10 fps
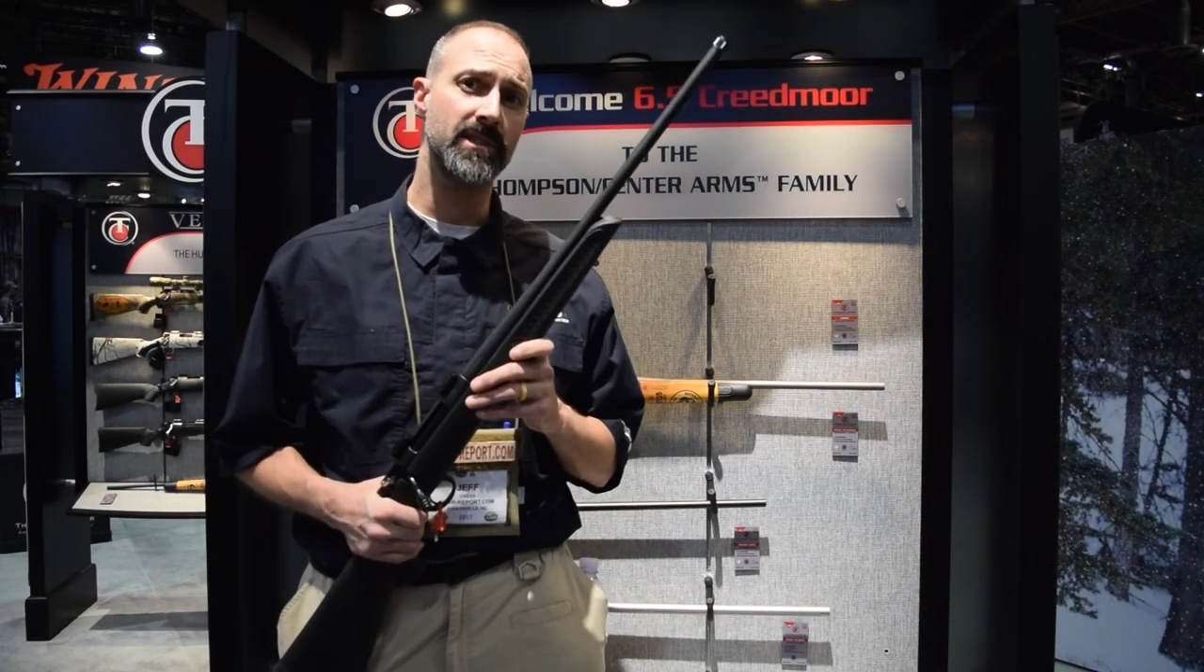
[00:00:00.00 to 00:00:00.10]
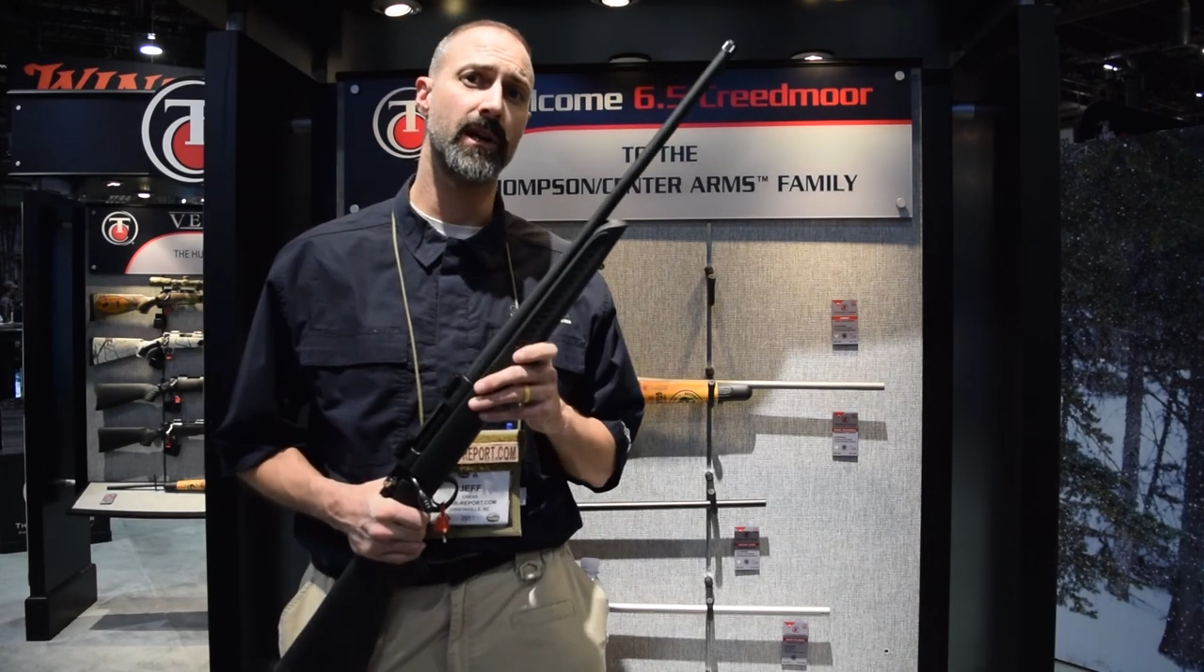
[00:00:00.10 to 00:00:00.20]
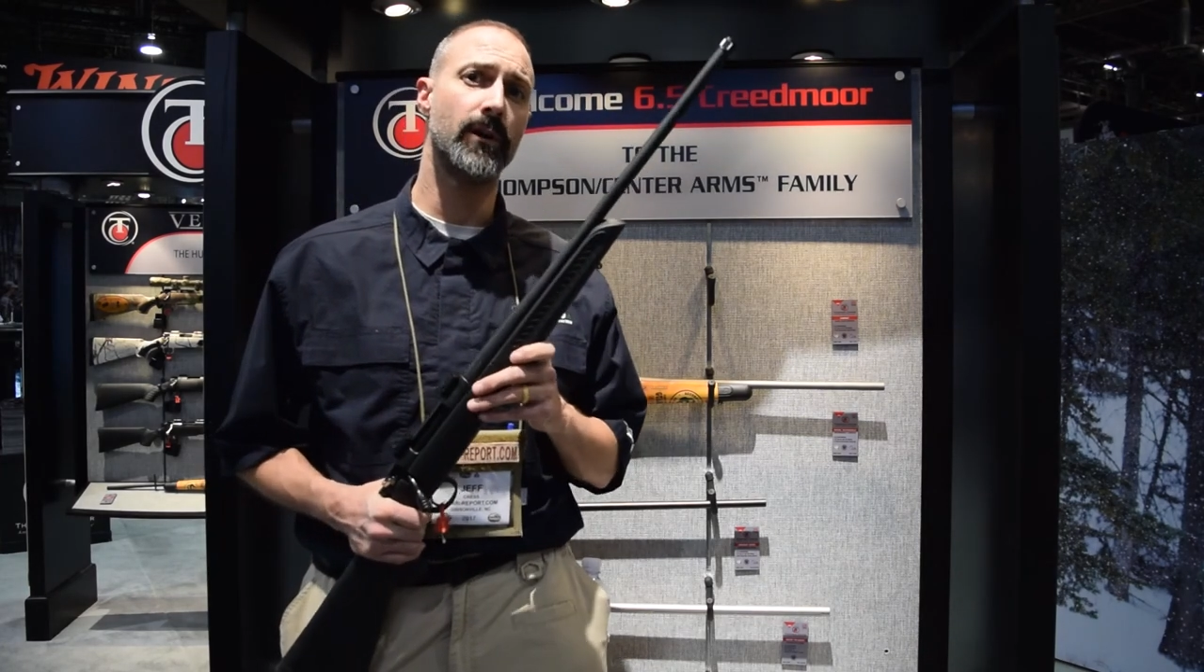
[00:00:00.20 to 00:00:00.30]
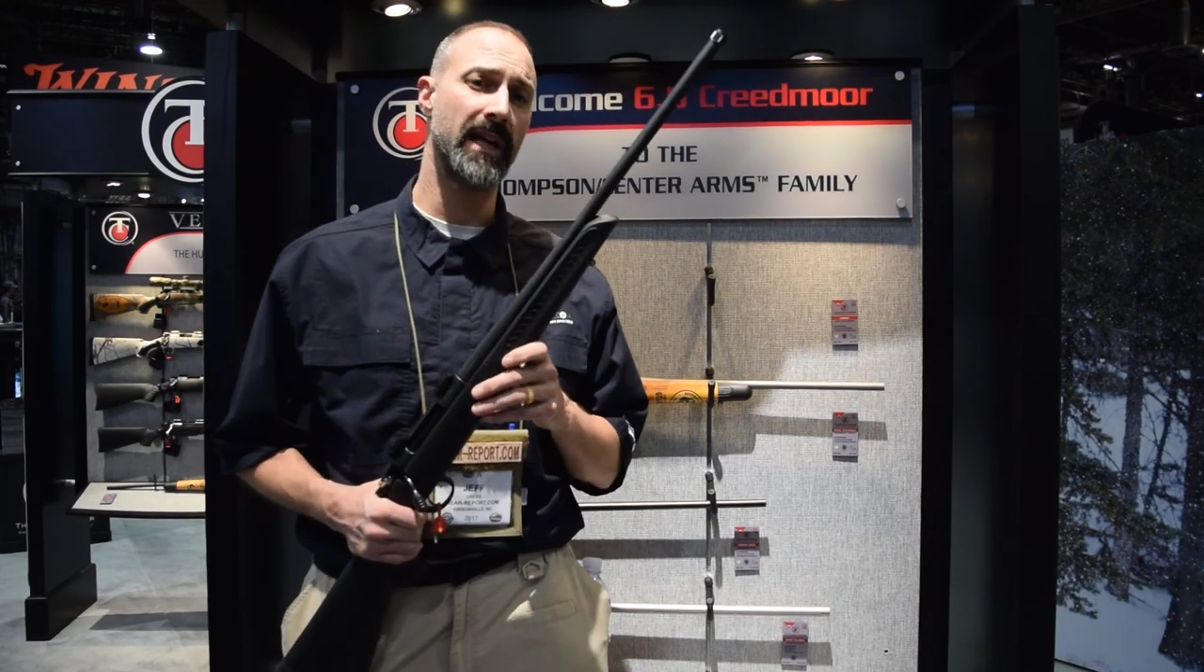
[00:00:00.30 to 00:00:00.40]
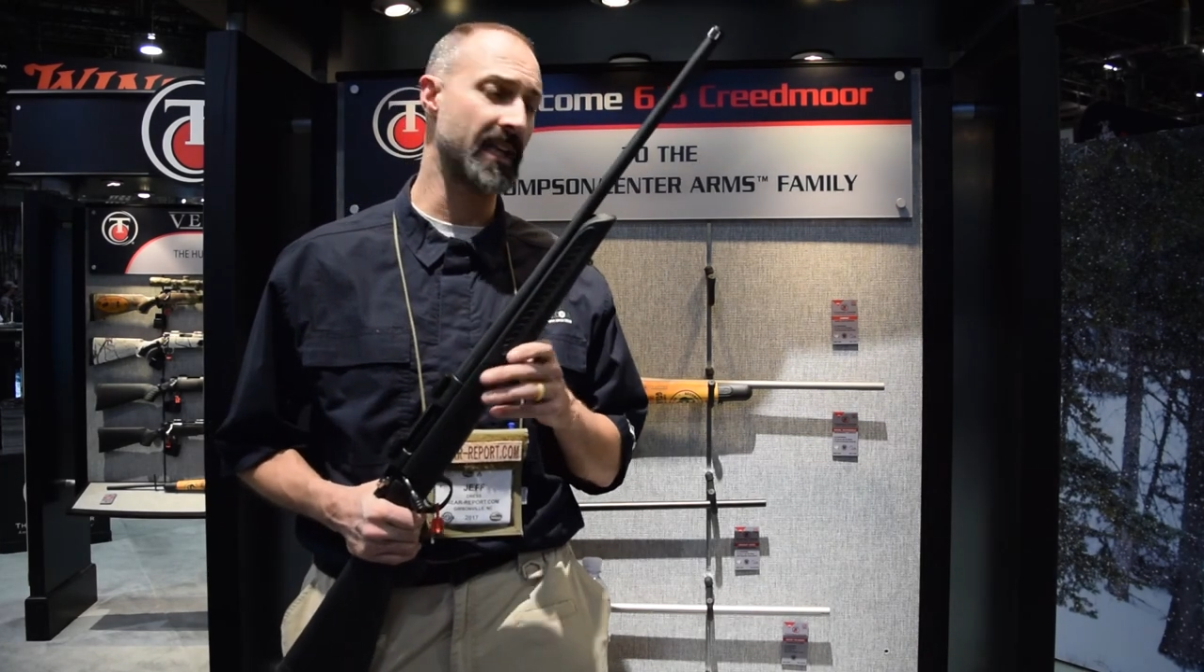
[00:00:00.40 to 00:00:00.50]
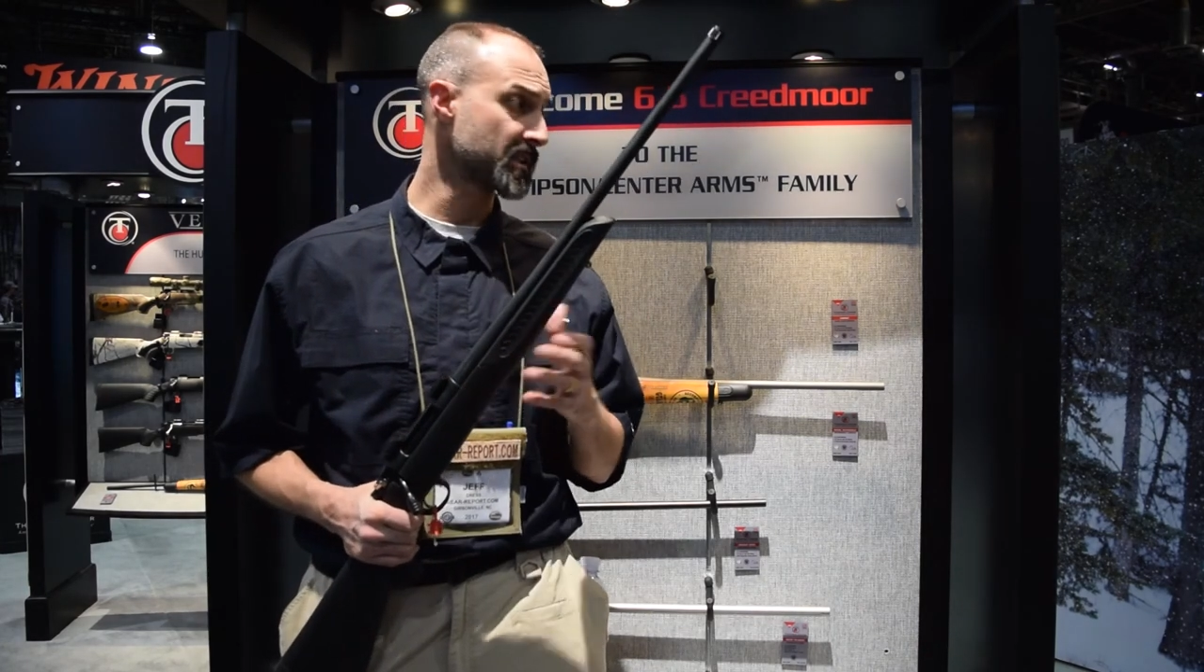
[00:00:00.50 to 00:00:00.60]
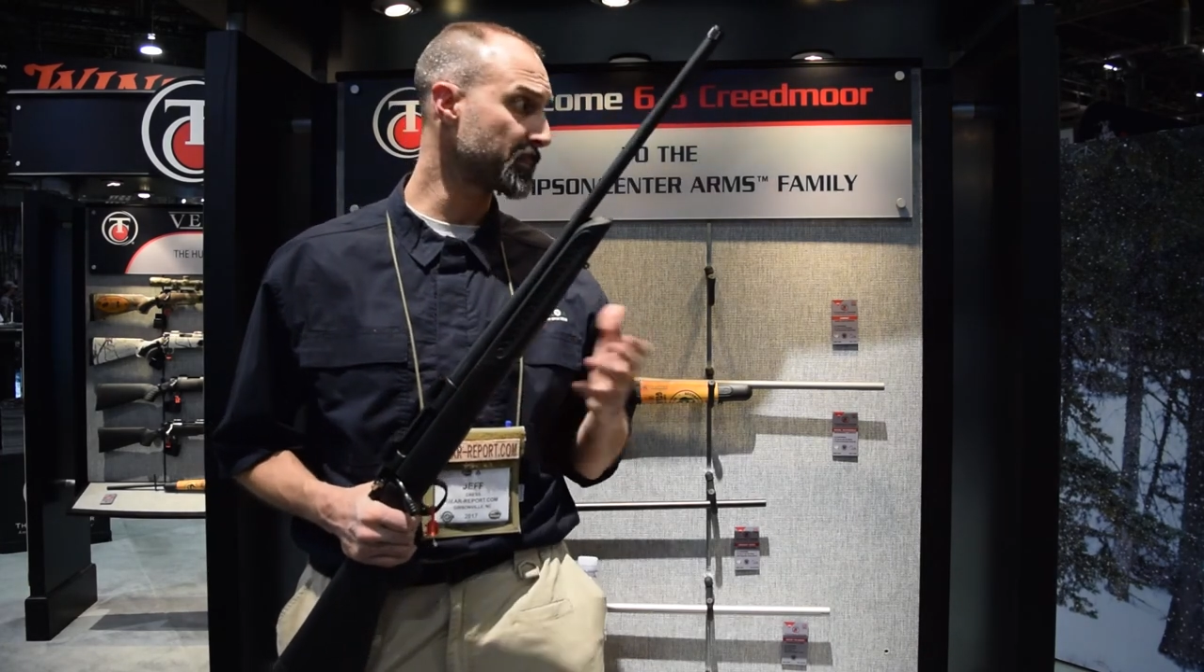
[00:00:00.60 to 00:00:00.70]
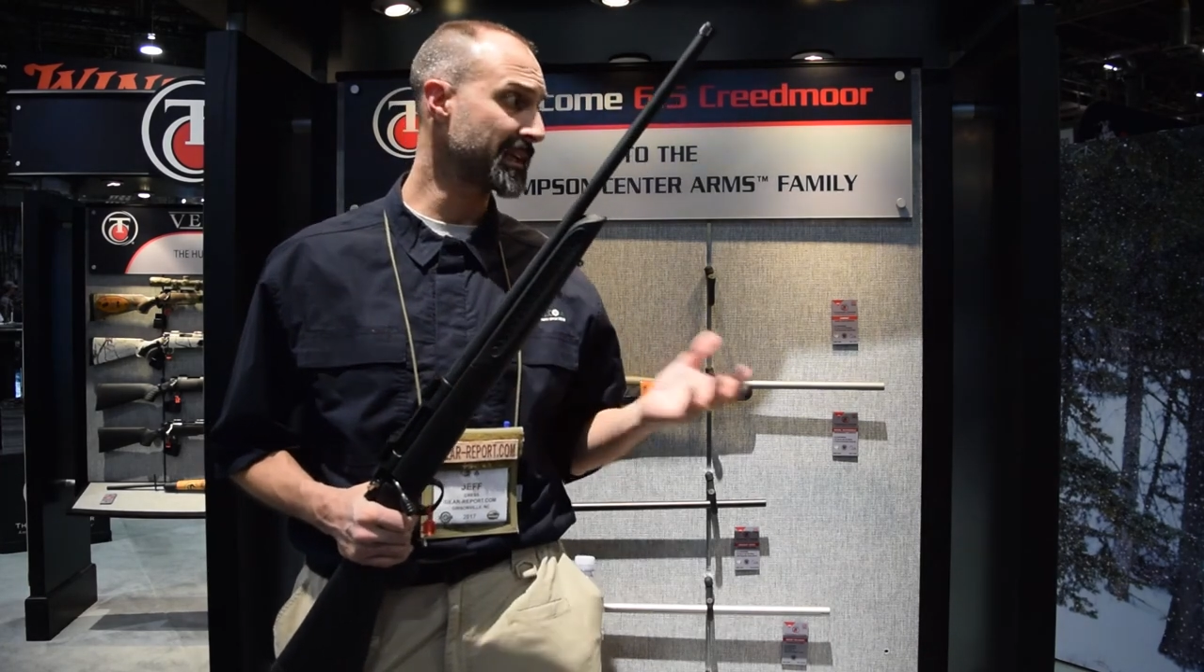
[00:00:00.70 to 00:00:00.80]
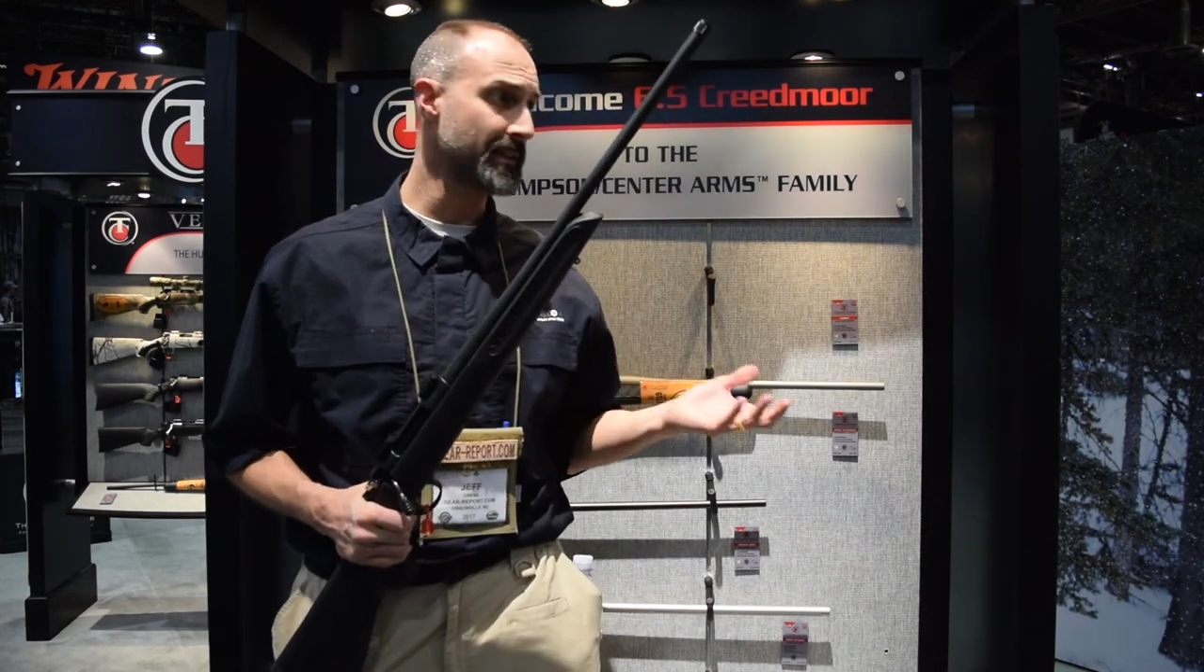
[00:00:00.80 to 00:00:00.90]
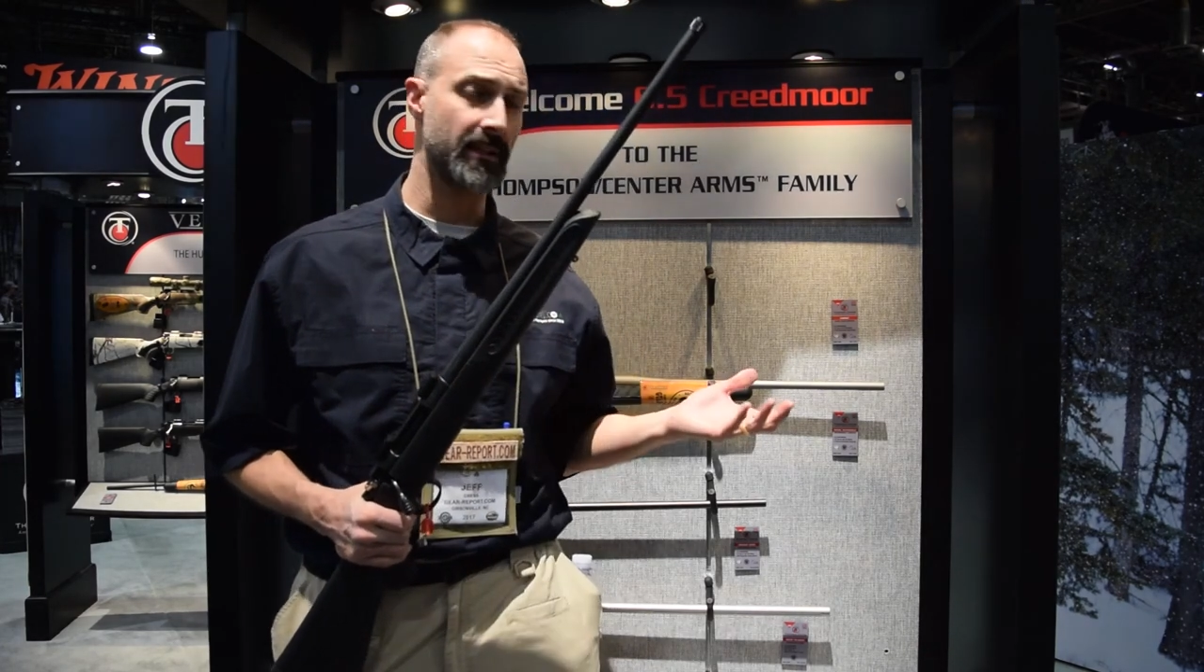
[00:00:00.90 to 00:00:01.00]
show and spent